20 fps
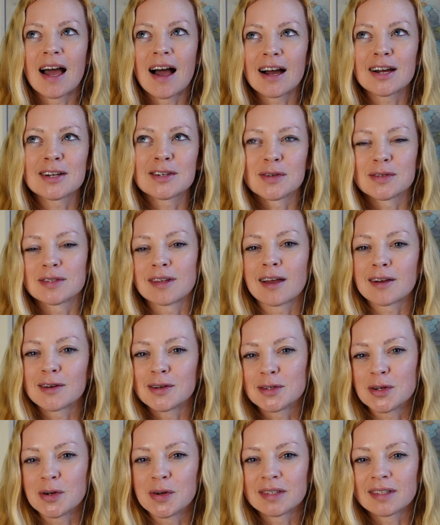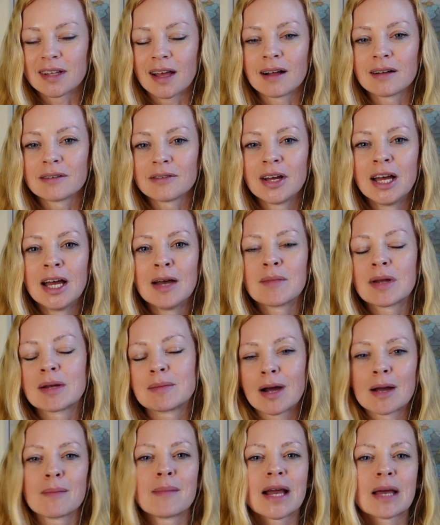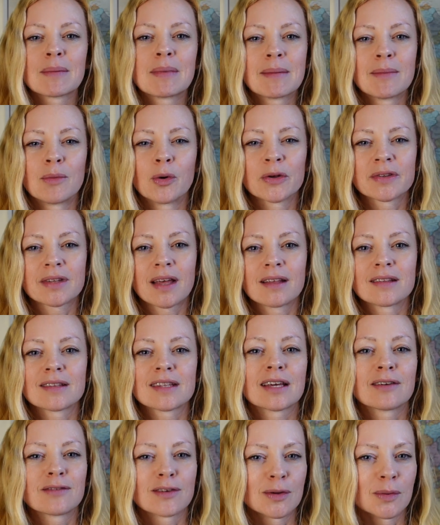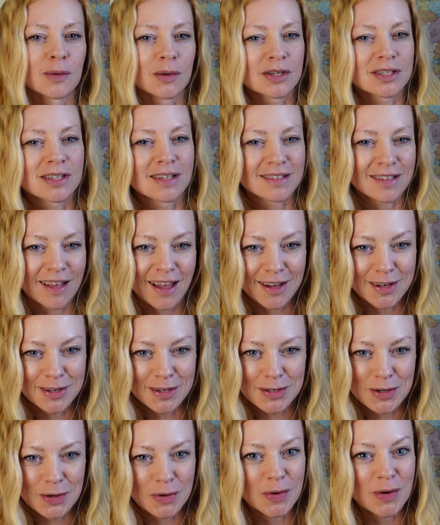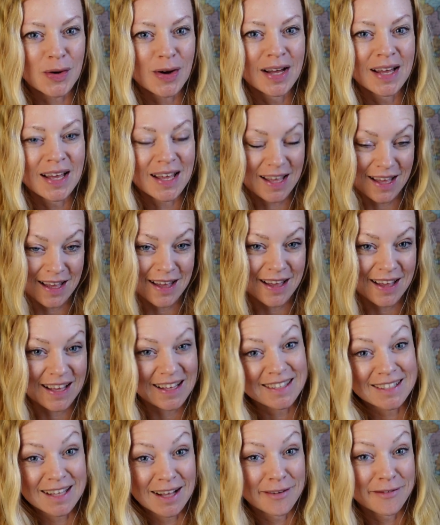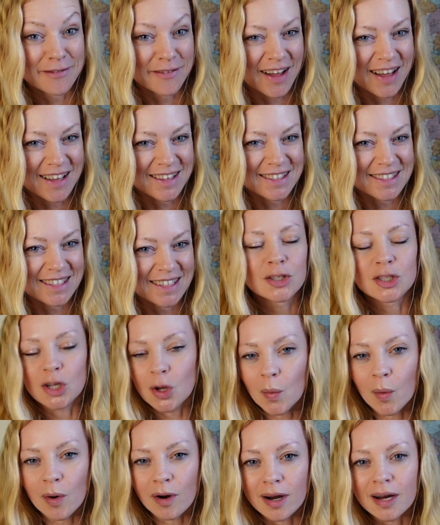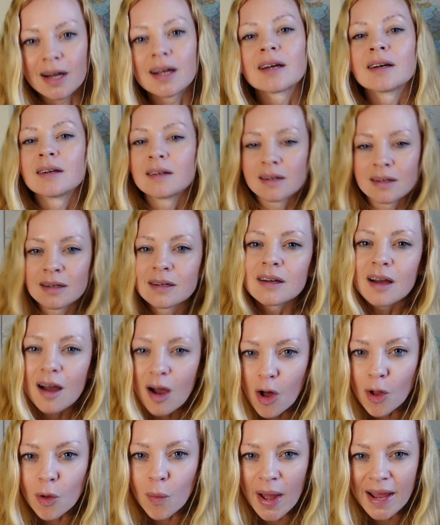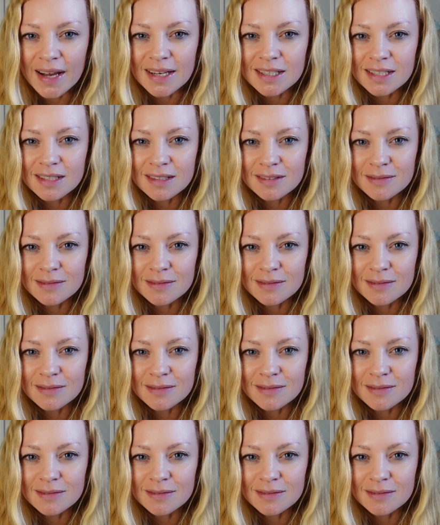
actual cycle tour itself. But it might make a bit more sense if you watch the cycle tour itself first. Don't worry, I'll wait.